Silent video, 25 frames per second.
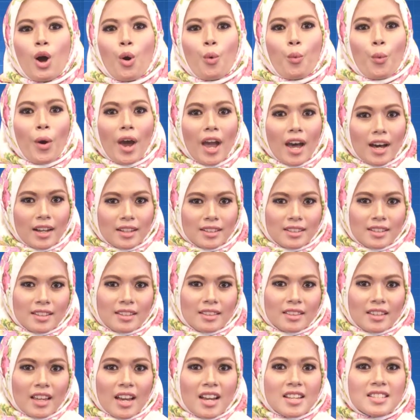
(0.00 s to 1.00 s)
Well,
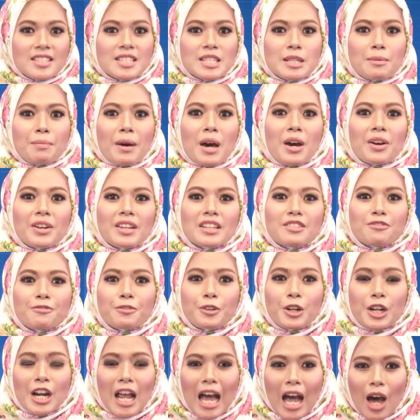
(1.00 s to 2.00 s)
that's about it
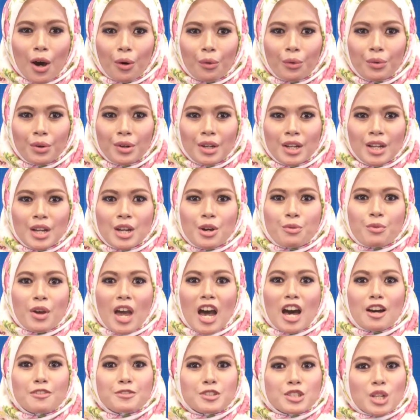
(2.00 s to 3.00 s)
for now. We
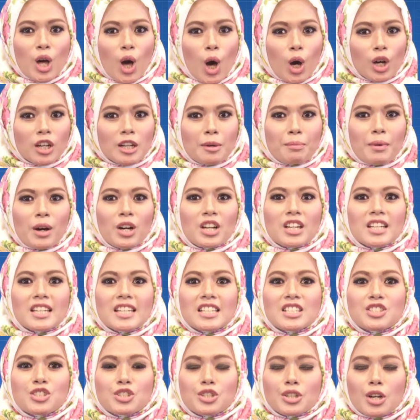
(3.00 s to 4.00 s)
have talked about
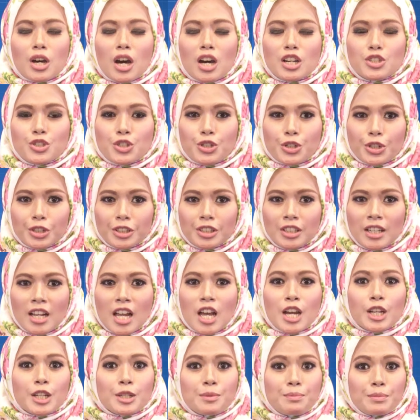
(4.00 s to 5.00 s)
intercultural
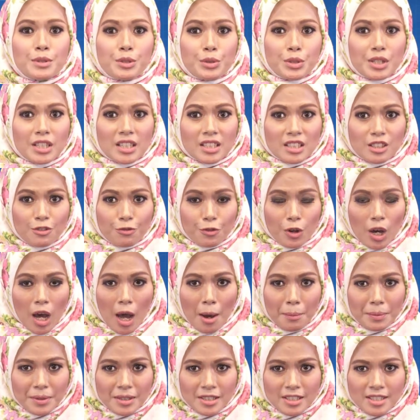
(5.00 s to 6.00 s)
communicative
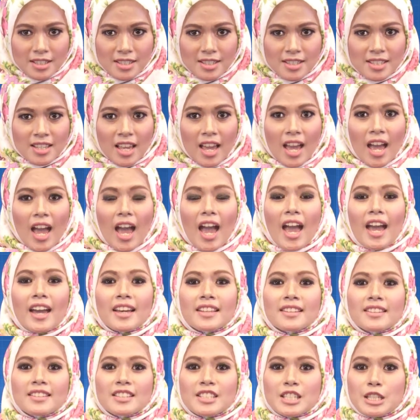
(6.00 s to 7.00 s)
competence
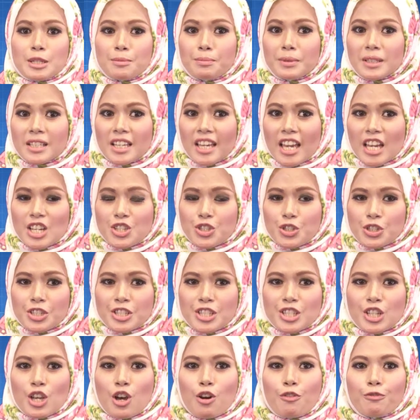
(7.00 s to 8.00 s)
and the
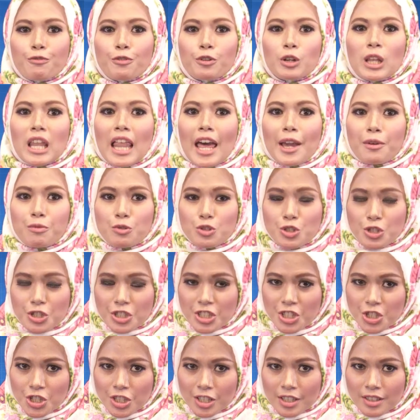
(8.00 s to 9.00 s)
implications for language
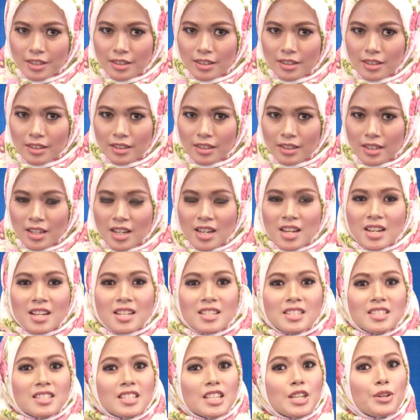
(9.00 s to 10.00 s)
teaching.
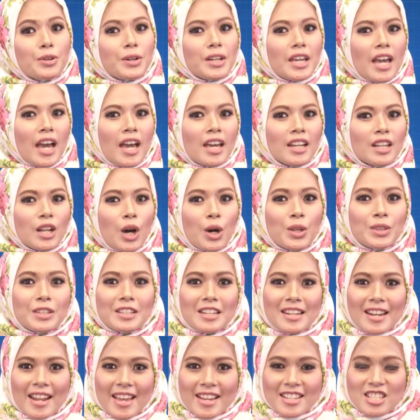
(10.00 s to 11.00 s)
See you again on the
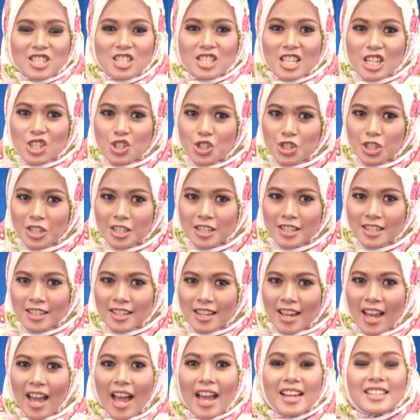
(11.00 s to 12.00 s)
next section,
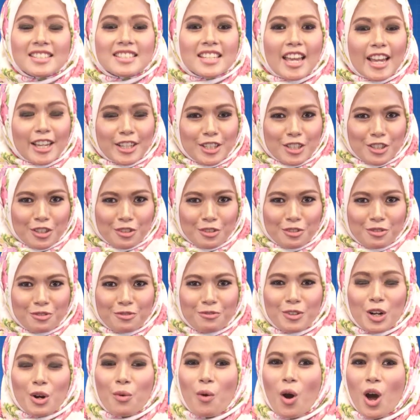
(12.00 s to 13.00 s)
and thank you
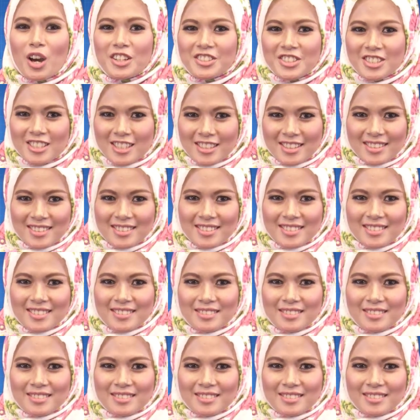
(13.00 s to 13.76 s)
for watching.